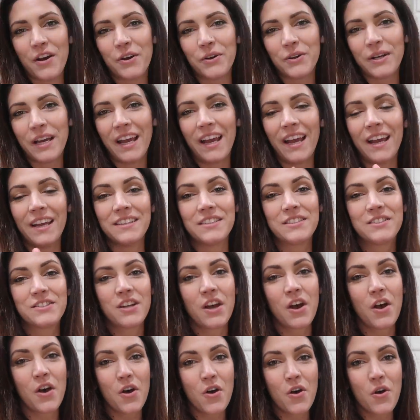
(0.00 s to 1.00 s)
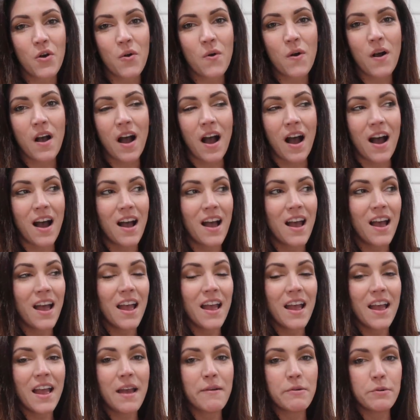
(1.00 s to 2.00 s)
Okay, so I
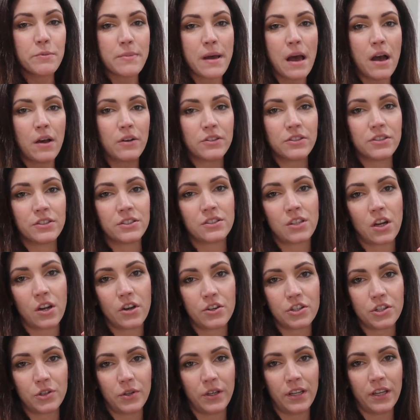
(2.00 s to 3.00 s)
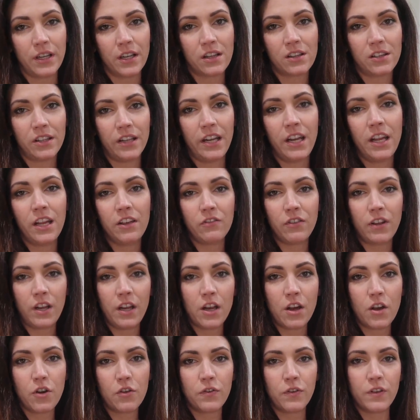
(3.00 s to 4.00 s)
am about to start doing a cleaning
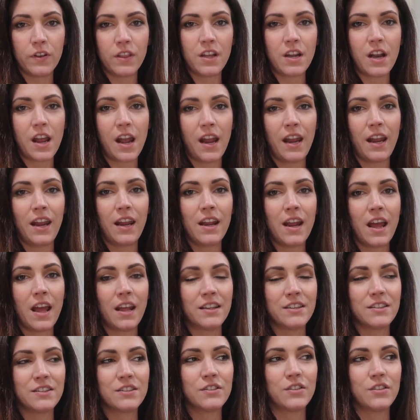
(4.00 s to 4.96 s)
video for the night, and